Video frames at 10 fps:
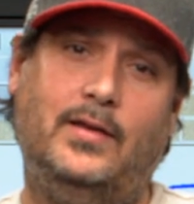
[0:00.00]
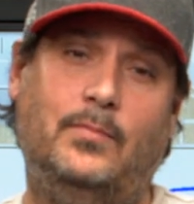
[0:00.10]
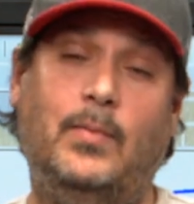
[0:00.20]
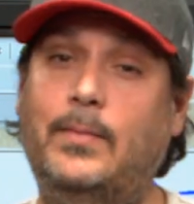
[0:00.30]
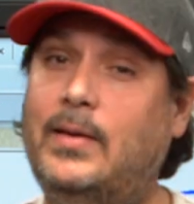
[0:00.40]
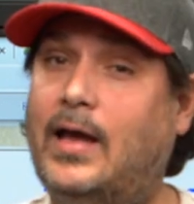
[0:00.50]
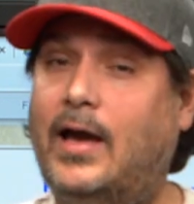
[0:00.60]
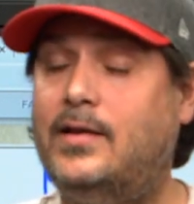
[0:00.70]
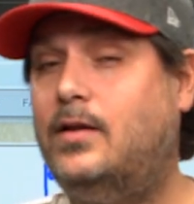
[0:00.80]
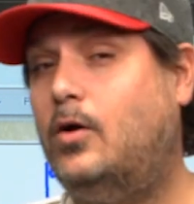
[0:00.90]
Maybe
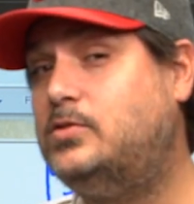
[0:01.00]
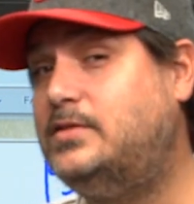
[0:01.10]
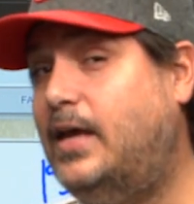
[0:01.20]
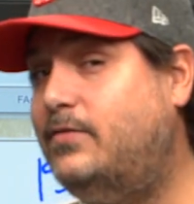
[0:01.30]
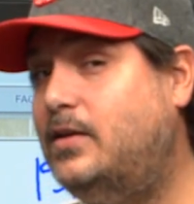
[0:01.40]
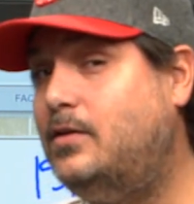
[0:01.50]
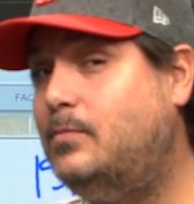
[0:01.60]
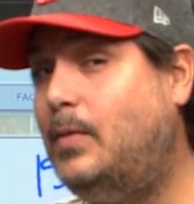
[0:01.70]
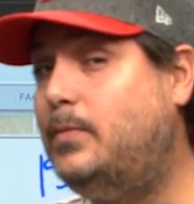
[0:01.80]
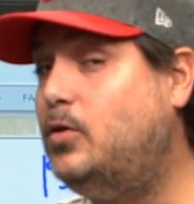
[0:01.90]
not in 07,
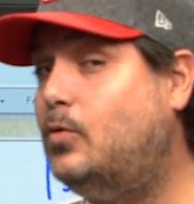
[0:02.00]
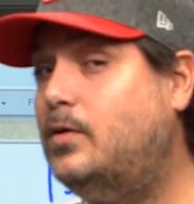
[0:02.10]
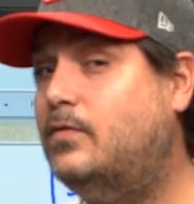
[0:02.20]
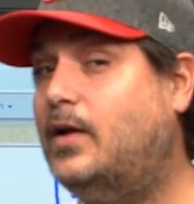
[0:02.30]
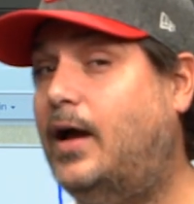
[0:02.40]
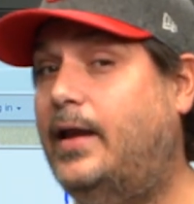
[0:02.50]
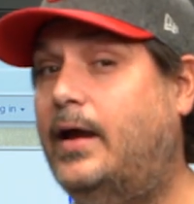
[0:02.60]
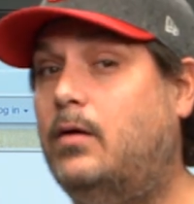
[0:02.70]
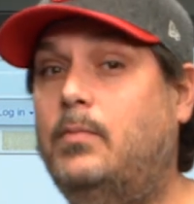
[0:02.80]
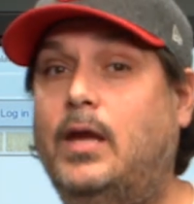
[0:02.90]
maybe you would have gotten
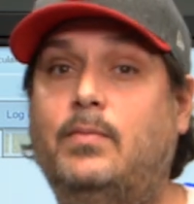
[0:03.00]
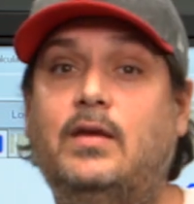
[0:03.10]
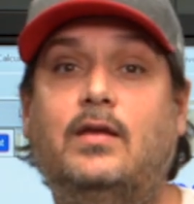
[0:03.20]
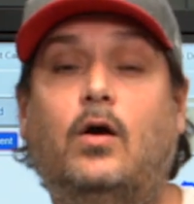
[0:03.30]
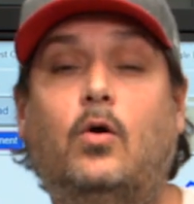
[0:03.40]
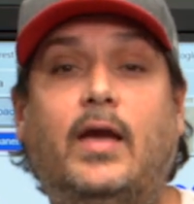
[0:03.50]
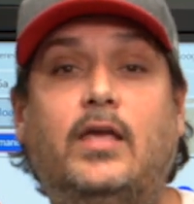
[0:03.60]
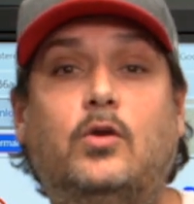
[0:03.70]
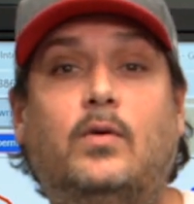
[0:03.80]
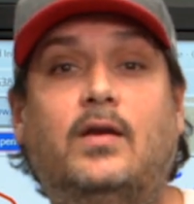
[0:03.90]
out. Maybe in 08
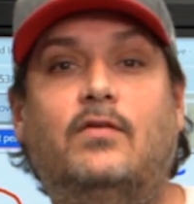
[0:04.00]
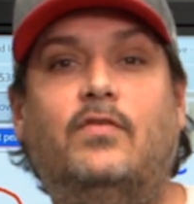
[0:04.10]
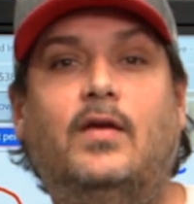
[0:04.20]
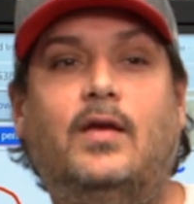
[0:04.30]
you wouldn't have.